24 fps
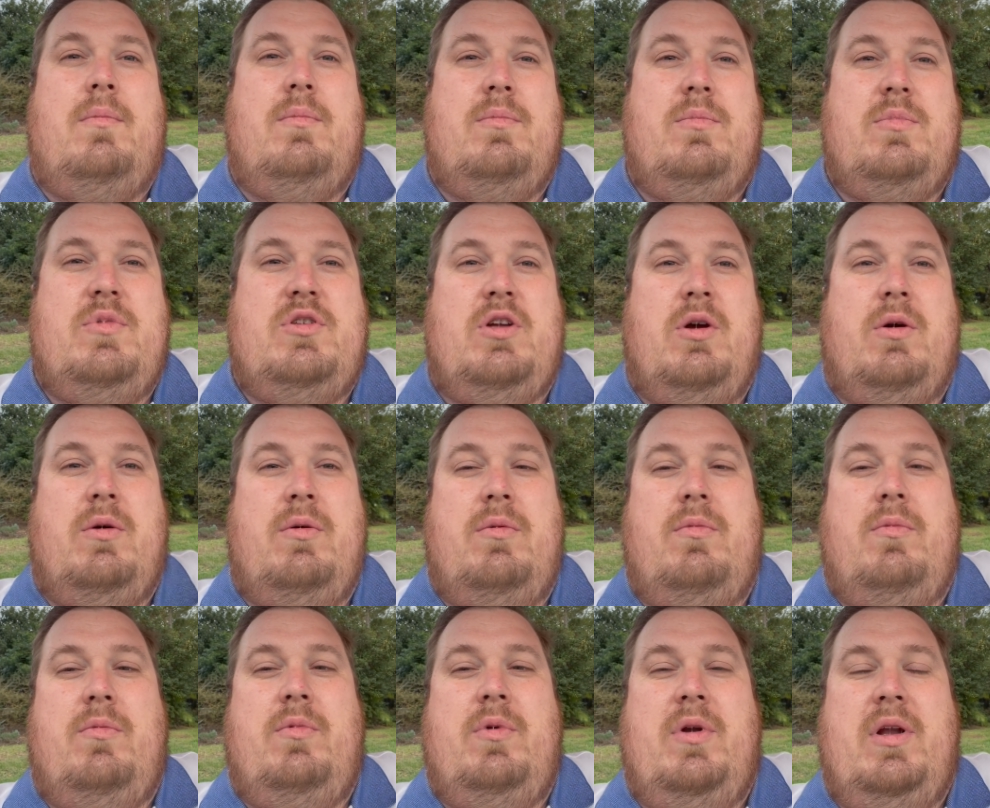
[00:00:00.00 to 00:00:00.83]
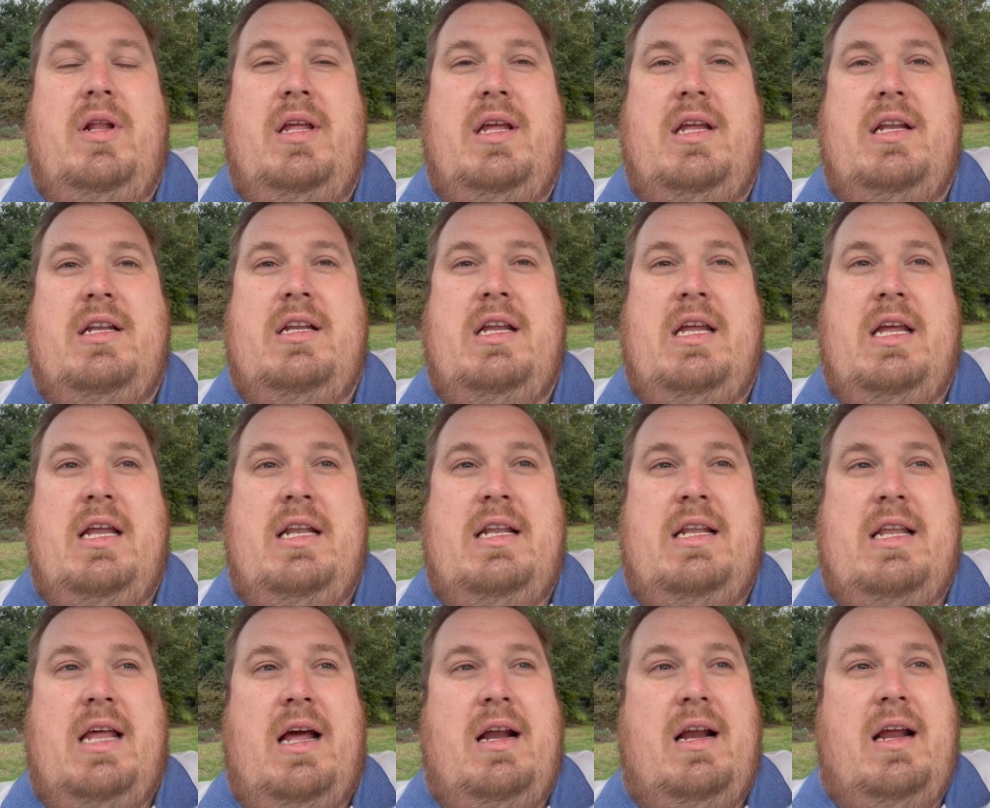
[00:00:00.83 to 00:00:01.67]
So really
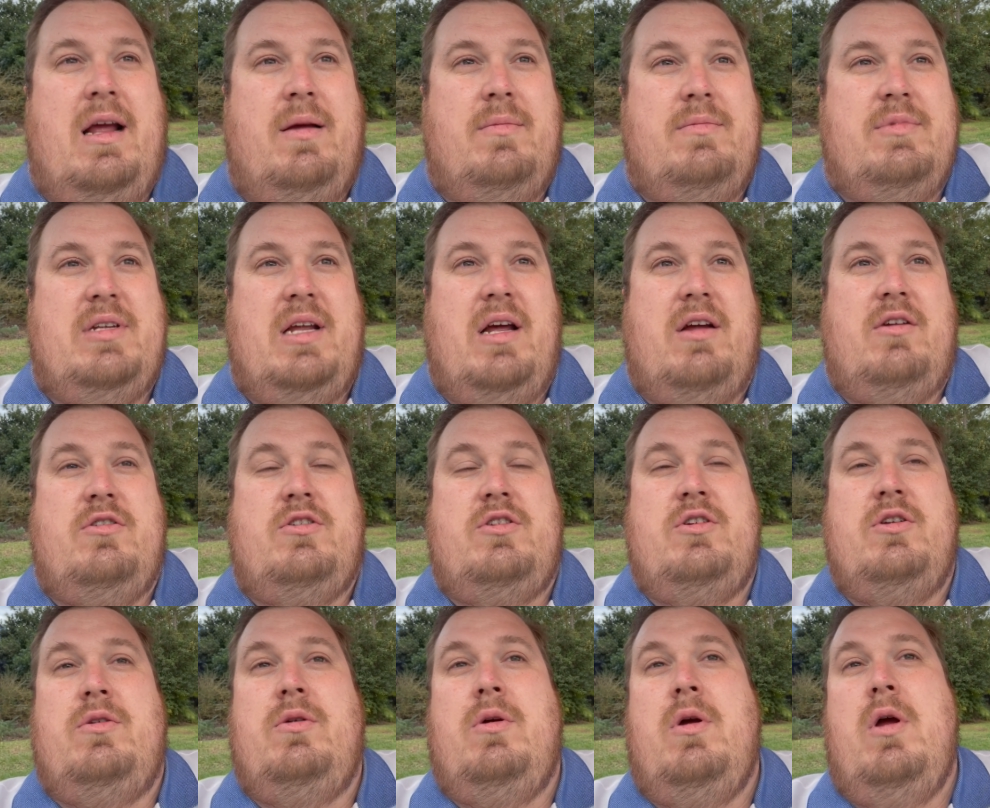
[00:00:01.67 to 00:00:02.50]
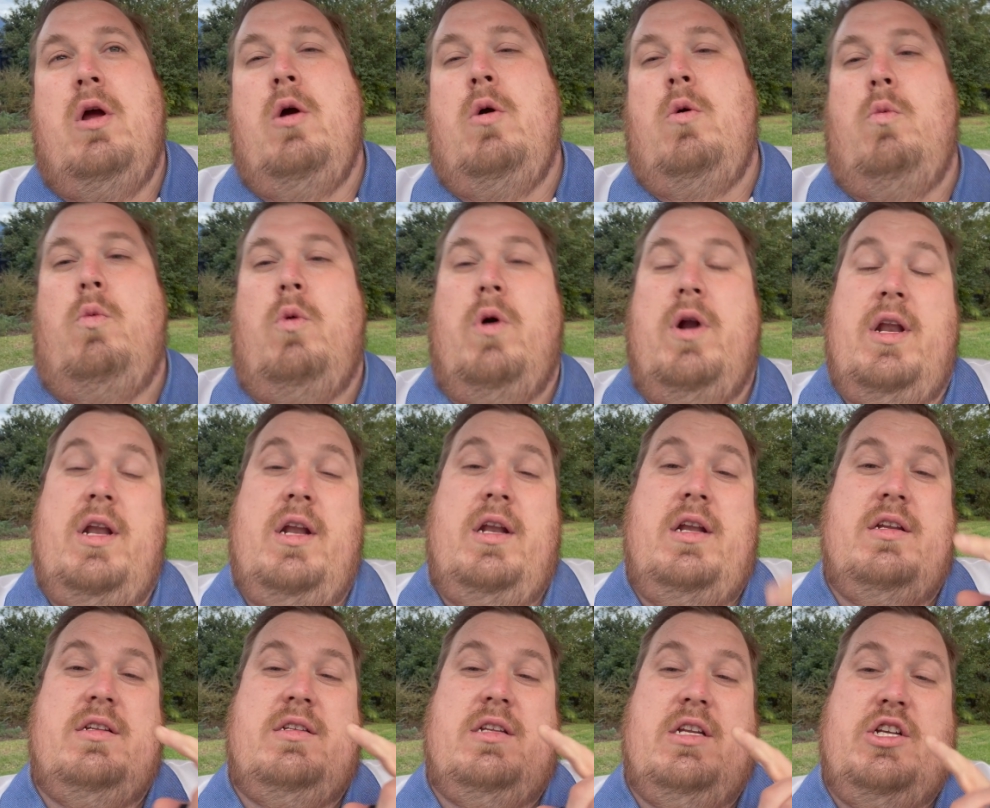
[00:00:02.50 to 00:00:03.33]
it comes down to what it
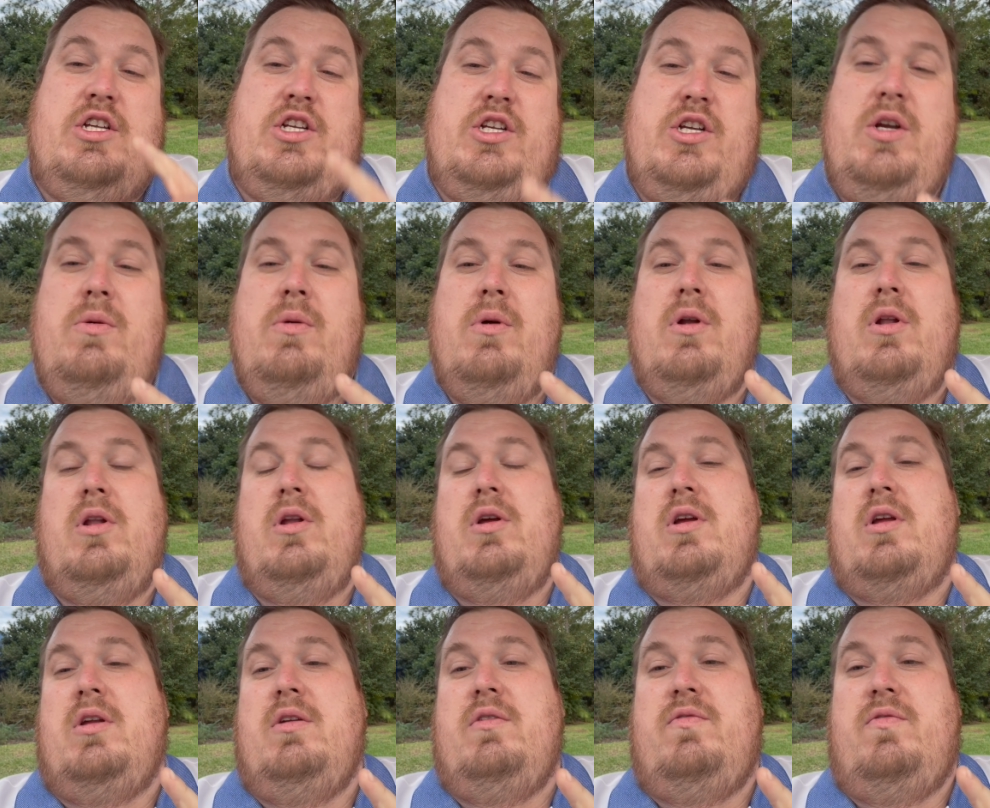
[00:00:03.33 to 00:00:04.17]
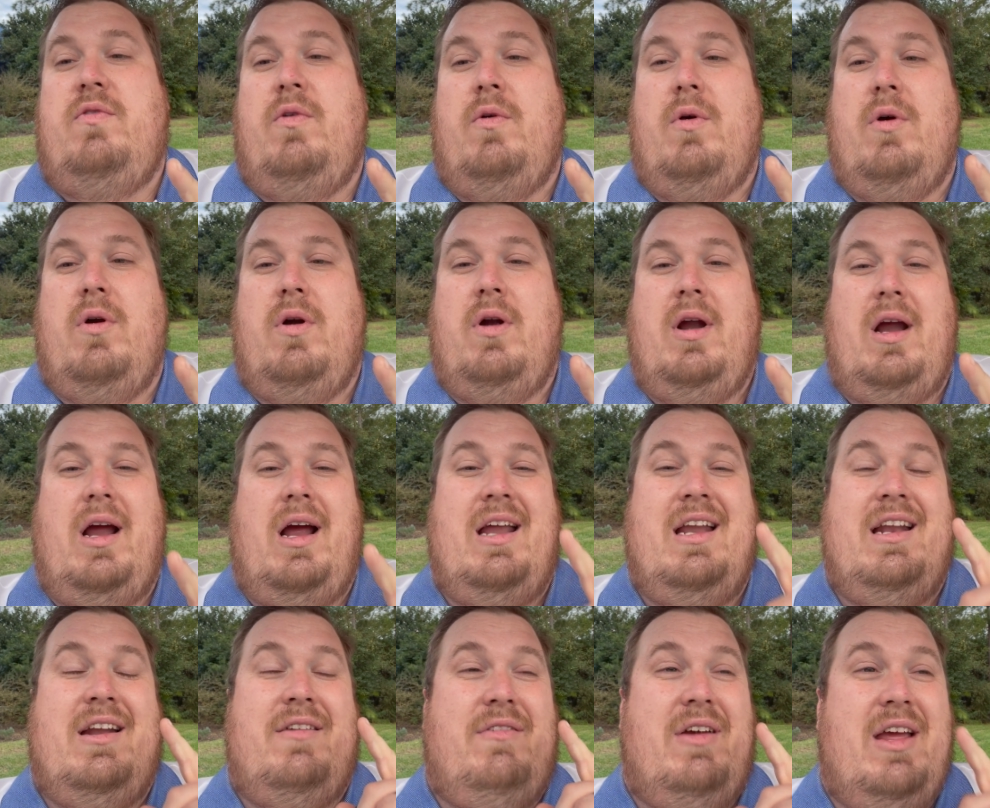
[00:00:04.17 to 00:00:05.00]
is that you are looking for
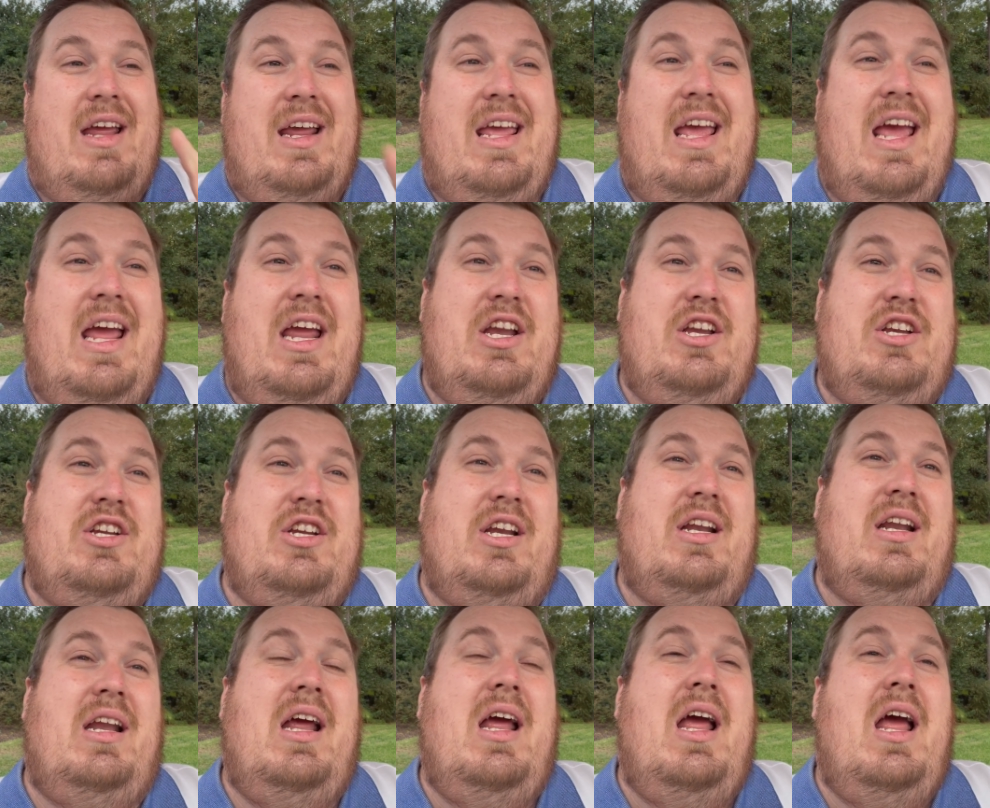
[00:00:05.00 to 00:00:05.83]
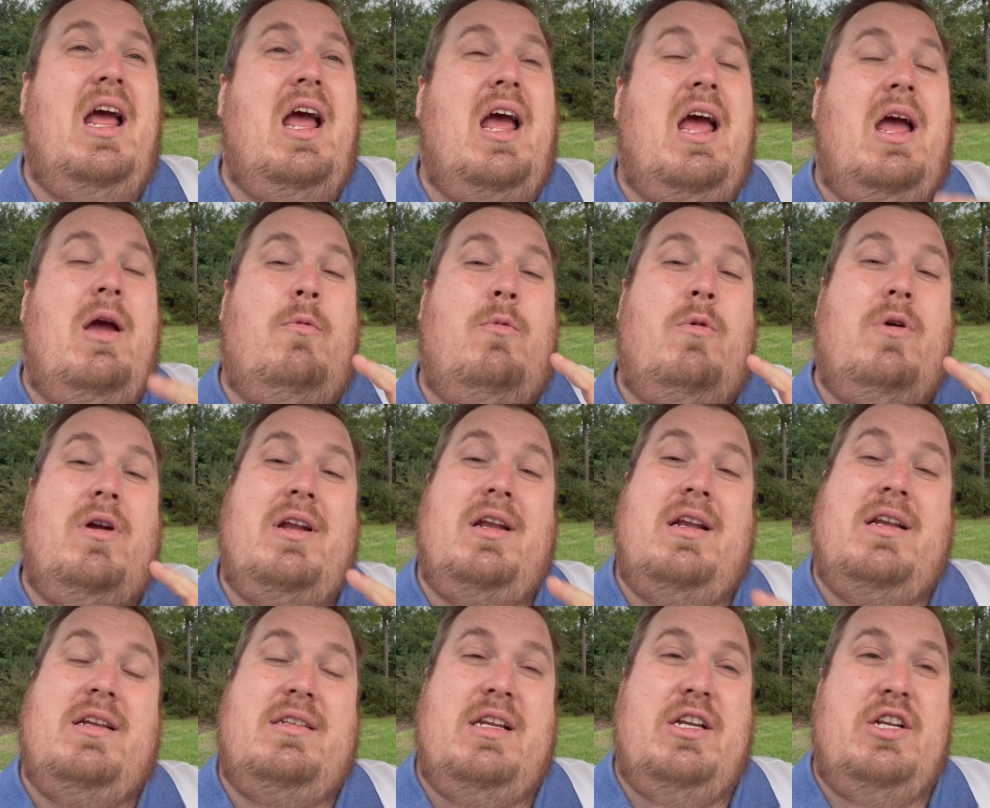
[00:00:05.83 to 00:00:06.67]
in a vacation and what it
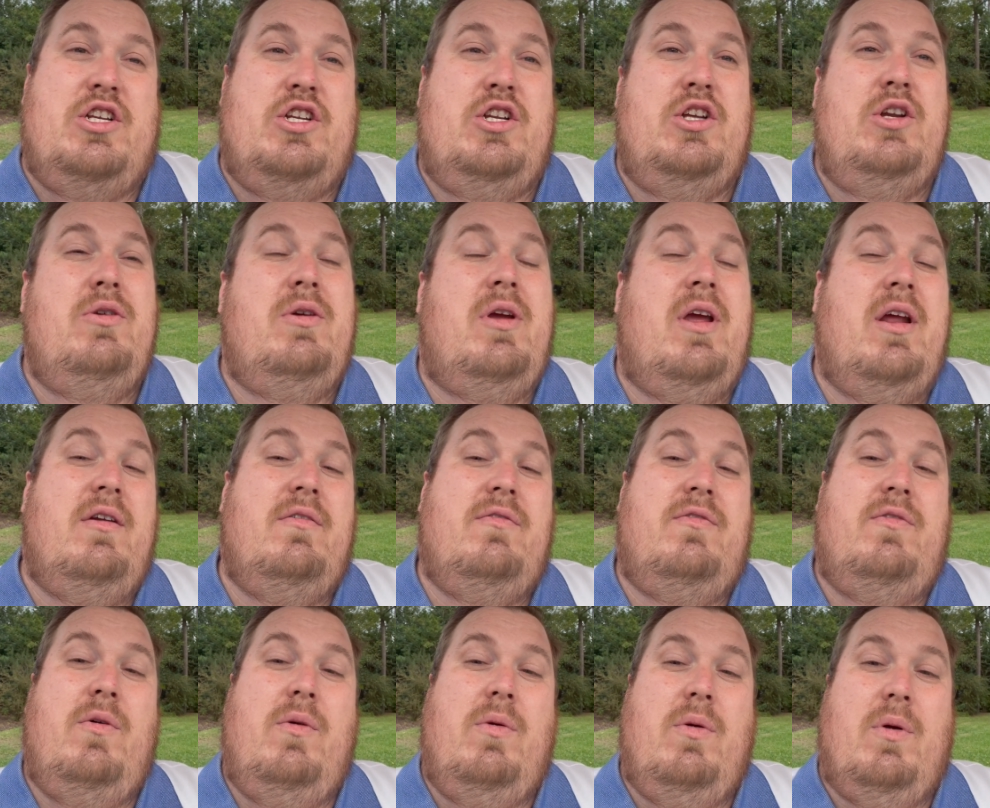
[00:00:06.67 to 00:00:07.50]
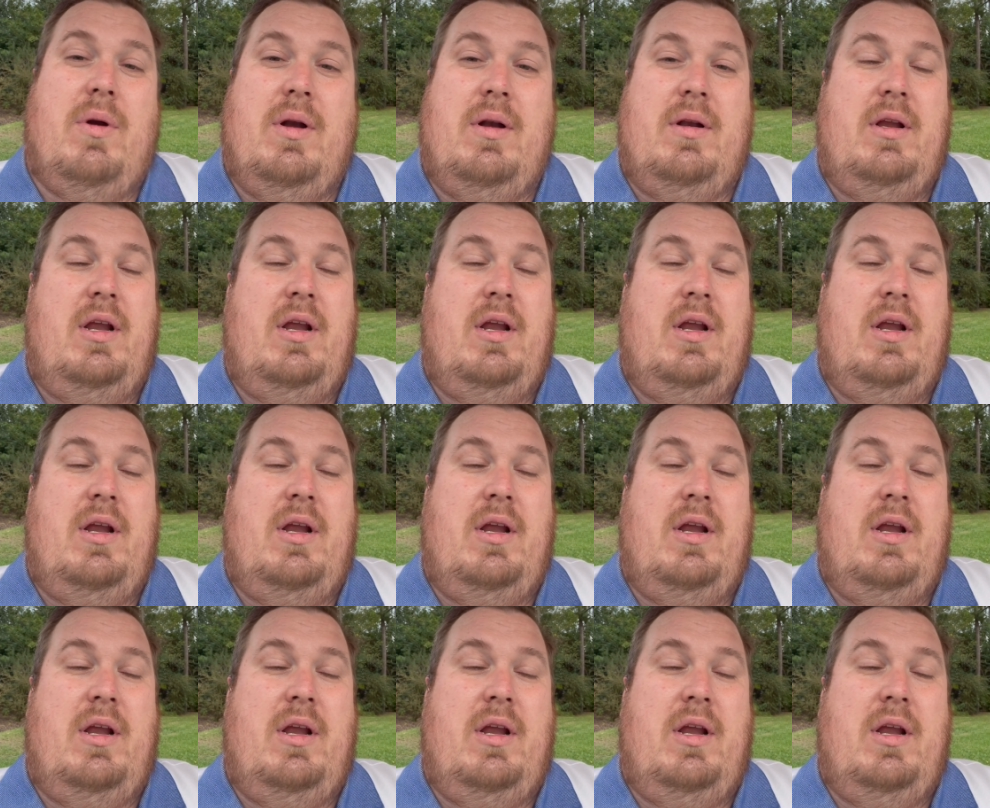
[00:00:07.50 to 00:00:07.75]
is that you can afford,